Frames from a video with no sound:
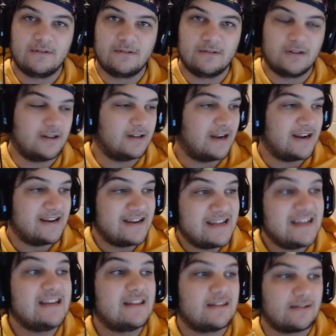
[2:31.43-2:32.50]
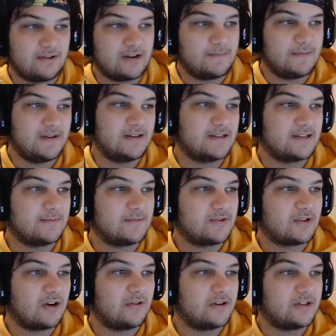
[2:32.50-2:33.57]
I need 30 pieces, I'm
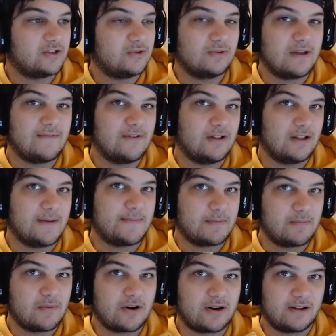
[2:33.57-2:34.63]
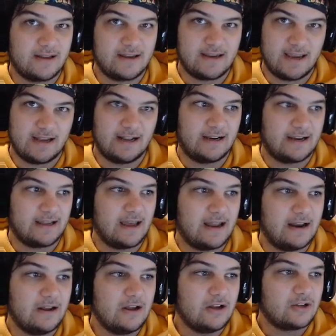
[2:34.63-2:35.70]
sorry, to level up Markalite Cannon
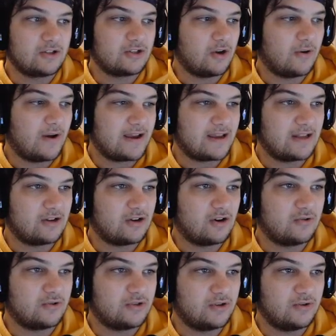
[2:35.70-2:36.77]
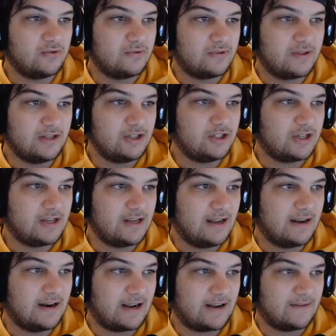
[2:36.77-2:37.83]
again. So I can go to this sheet
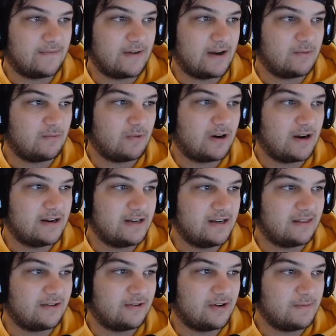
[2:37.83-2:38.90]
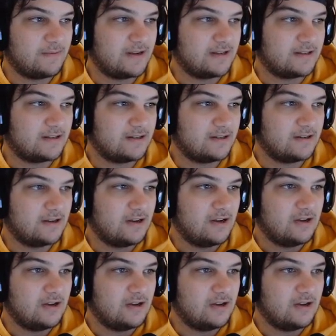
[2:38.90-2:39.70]
and I can find where I need 30 pieces.